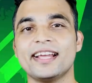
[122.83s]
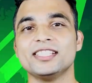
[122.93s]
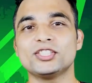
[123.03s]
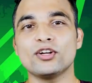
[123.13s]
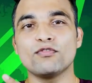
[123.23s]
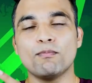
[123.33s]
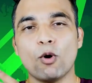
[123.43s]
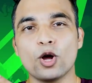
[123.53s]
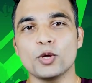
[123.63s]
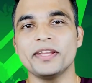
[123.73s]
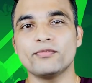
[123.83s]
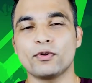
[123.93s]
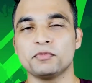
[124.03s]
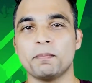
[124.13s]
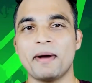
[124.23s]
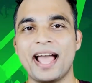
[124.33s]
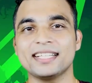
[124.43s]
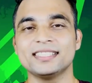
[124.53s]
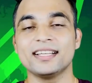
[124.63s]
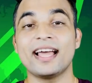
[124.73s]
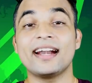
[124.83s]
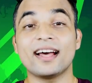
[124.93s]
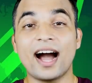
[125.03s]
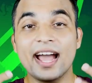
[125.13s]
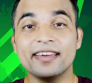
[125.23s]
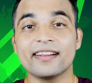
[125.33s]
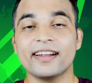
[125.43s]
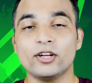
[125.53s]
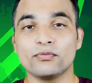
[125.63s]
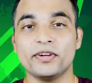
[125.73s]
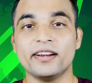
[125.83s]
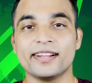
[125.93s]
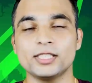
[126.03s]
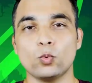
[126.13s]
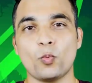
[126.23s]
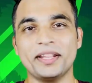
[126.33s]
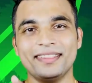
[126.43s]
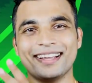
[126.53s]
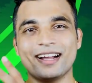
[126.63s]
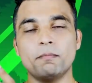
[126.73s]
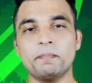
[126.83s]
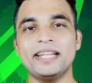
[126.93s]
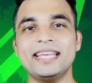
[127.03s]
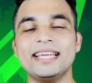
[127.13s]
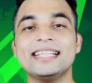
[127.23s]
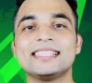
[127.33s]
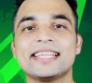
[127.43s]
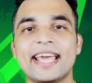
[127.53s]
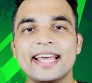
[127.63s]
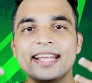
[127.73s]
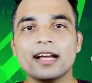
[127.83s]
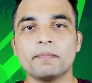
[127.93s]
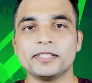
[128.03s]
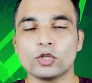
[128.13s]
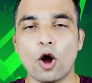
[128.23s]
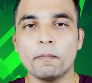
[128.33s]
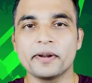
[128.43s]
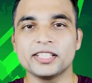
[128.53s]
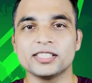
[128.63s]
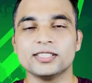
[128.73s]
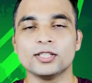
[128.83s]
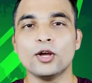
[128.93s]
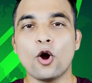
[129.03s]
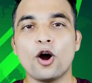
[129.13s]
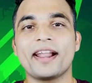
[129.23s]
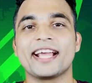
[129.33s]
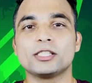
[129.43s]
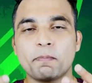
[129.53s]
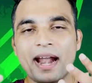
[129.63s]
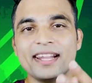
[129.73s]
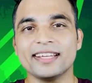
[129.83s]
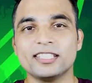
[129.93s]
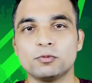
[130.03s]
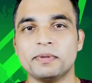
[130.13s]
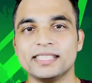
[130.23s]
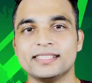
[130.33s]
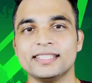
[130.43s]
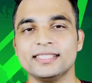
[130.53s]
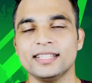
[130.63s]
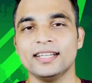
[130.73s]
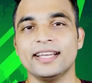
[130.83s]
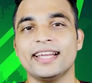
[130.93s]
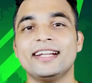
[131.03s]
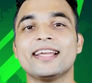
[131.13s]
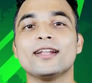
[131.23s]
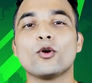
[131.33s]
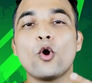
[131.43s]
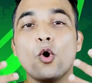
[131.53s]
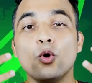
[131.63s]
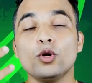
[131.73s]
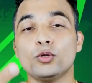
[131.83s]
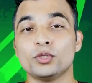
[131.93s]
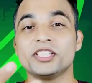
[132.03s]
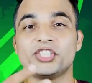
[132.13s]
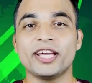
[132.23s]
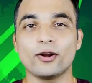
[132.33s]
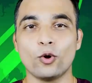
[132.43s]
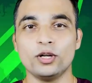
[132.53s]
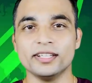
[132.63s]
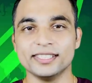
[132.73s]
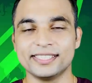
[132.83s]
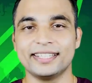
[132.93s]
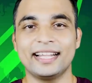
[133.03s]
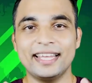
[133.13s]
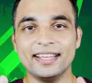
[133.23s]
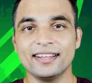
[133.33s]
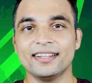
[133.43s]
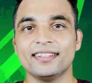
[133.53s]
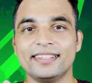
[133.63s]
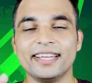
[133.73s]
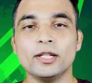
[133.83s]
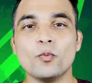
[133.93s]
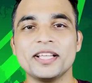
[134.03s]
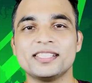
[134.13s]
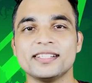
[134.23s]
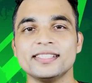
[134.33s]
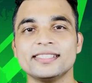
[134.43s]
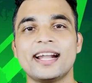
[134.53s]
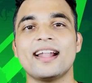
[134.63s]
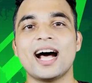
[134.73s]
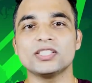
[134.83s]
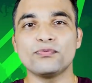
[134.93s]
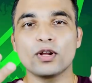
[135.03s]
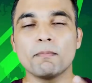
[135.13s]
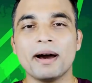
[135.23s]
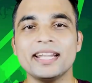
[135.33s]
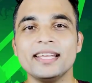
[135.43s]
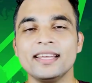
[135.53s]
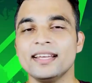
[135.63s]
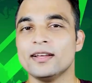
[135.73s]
instead of borrowing from the banks at a higher rate of interest, when the company is scaling up its operations or expanding its business, it can go to the shareholders like the investors and ask for money,